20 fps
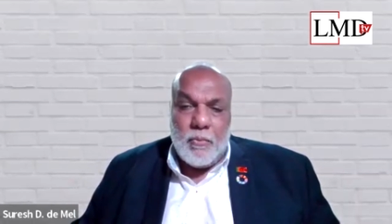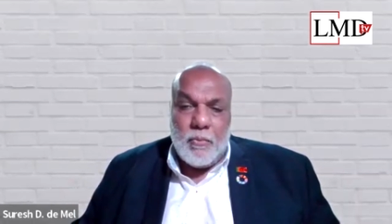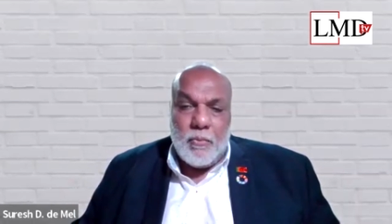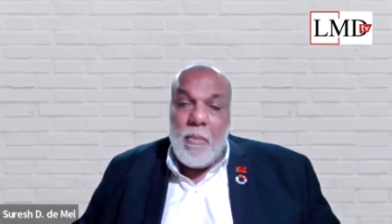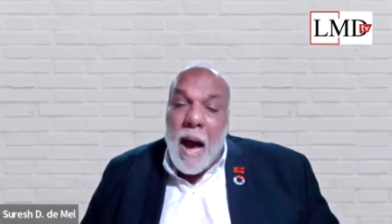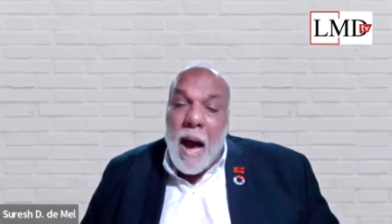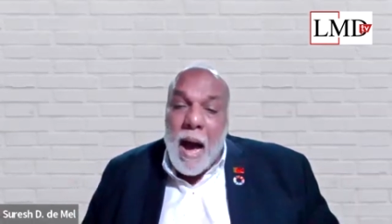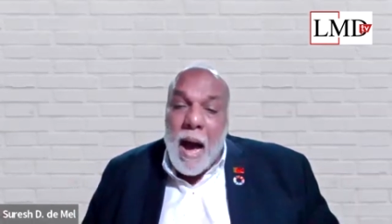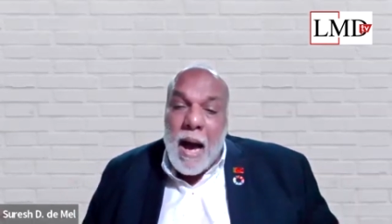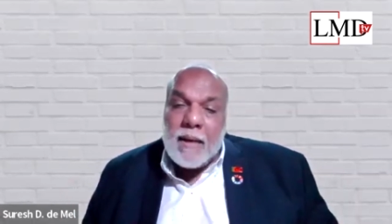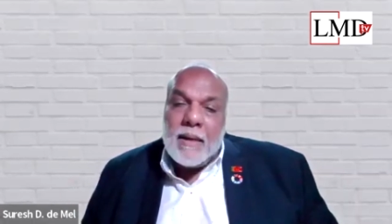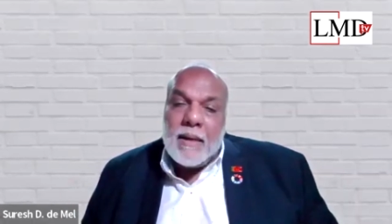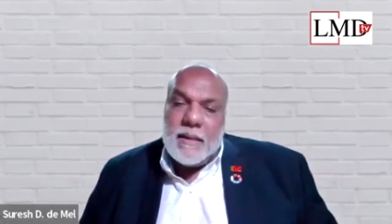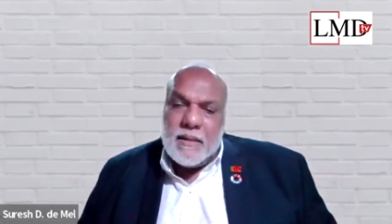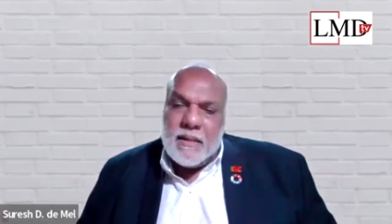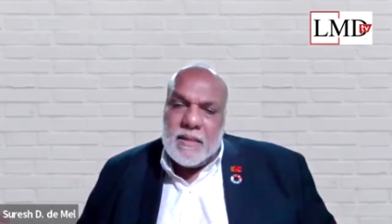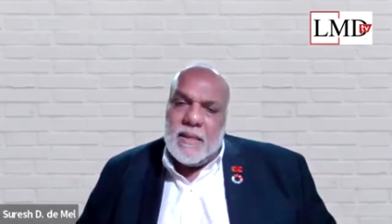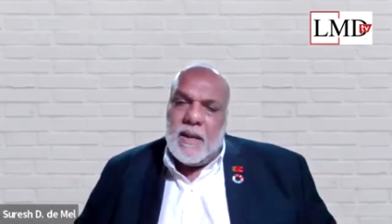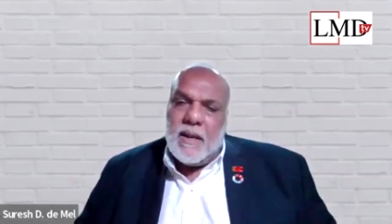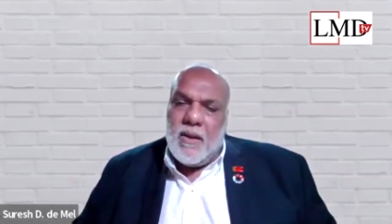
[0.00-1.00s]
to
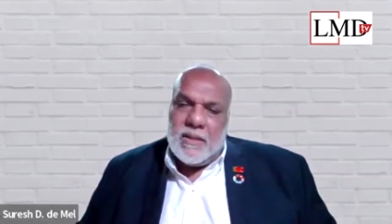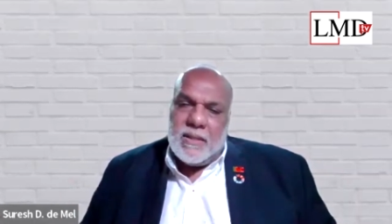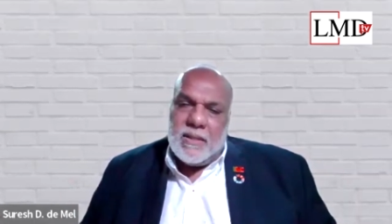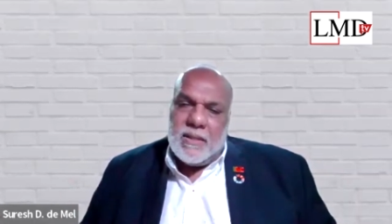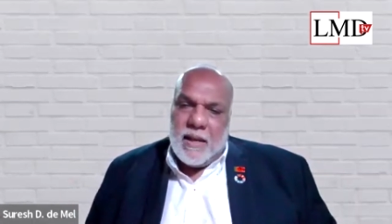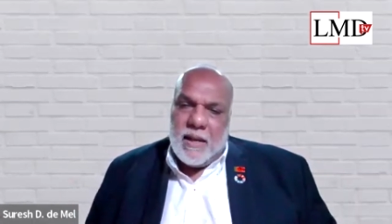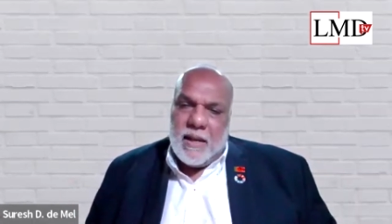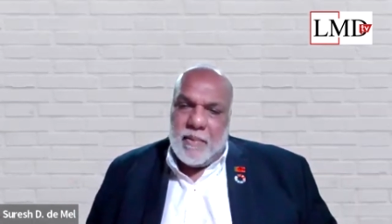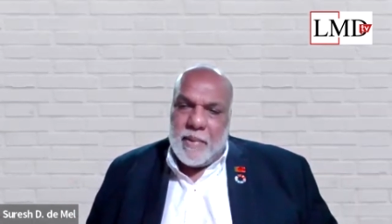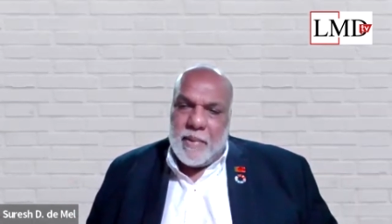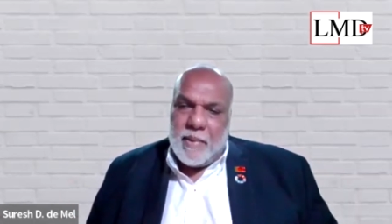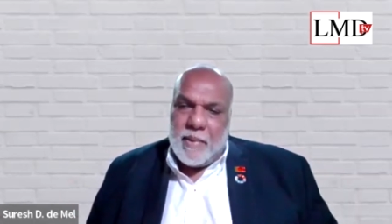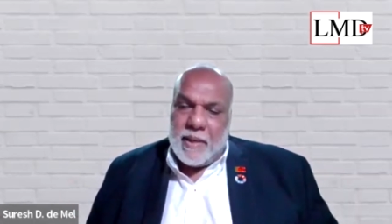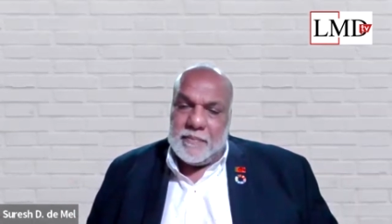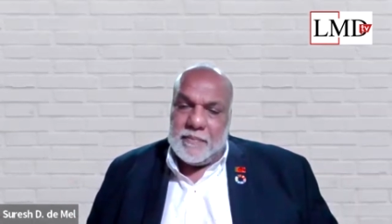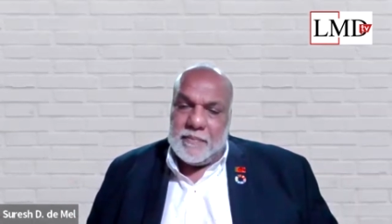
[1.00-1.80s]
market Ceylon cinnamon.